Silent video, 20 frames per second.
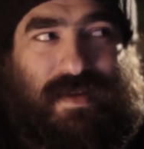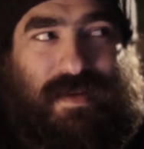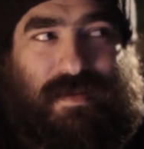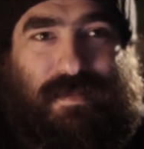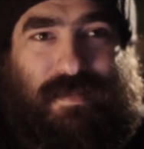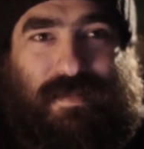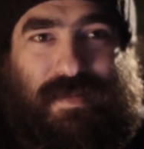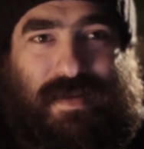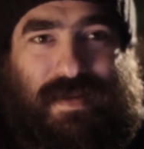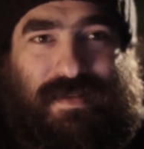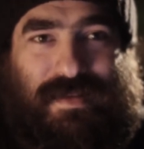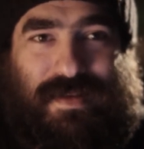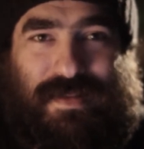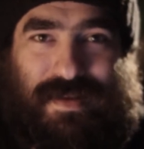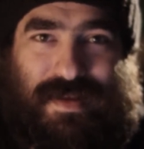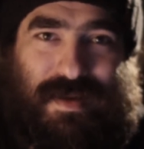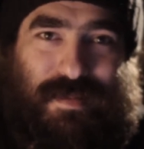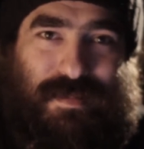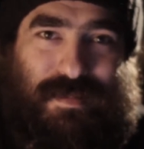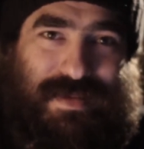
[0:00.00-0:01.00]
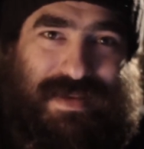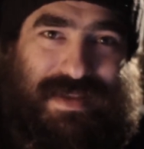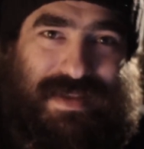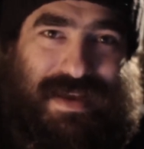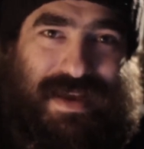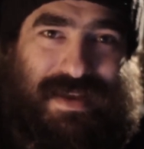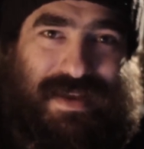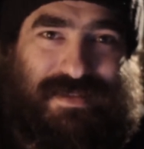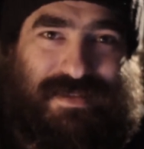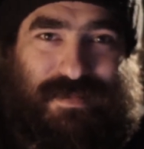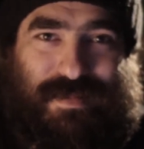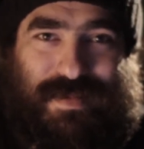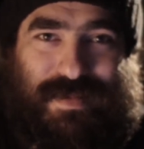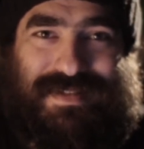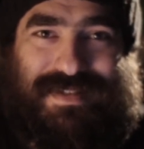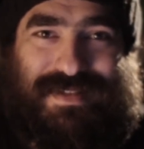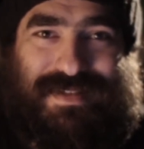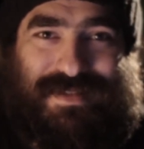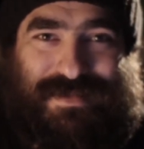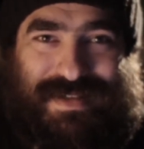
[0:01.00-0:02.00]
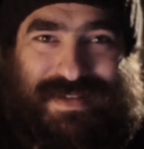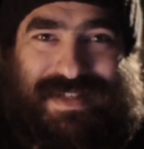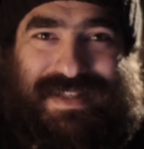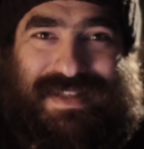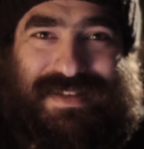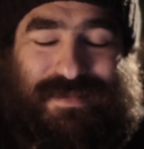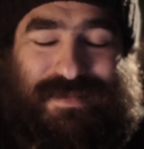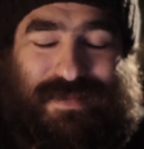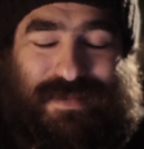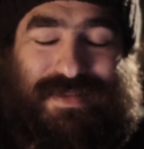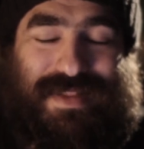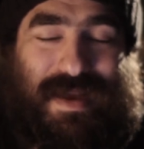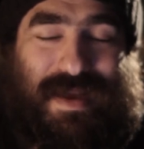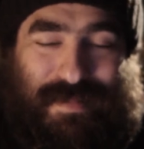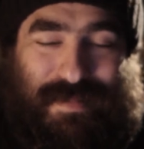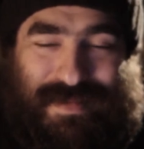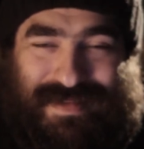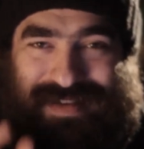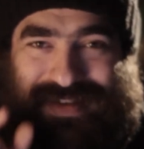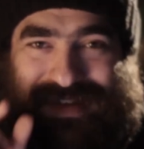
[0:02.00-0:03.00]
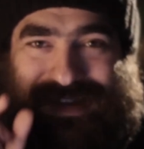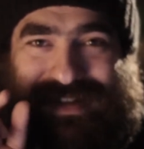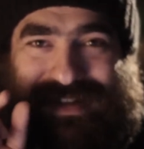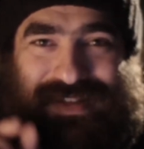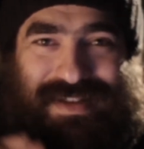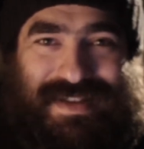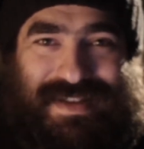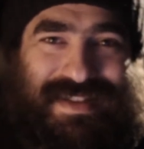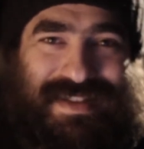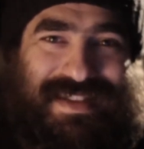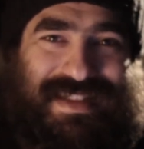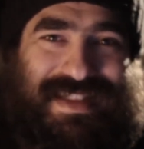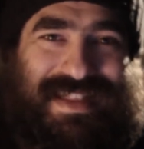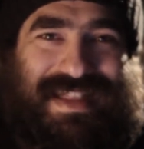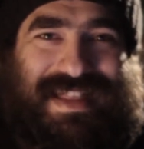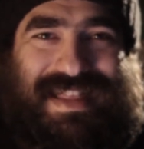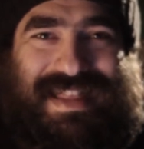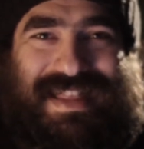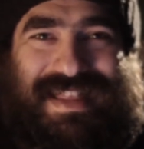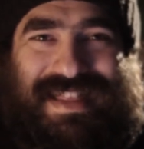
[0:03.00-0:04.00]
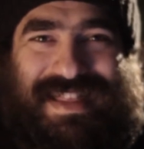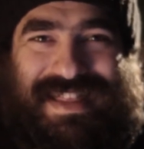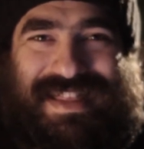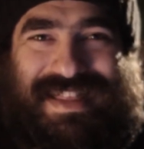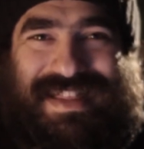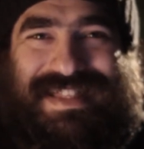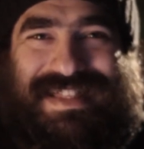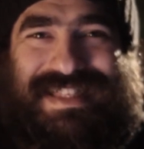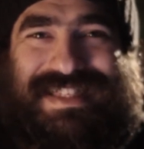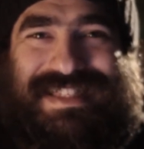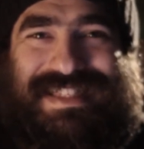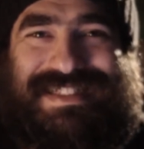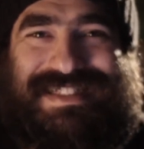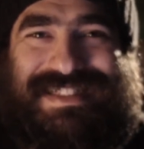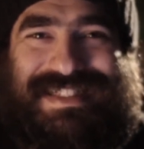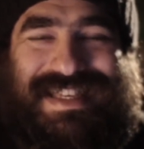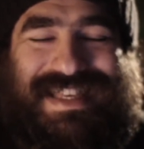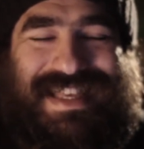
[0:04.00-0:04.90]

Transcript: another company out of business, really, for that particular niche.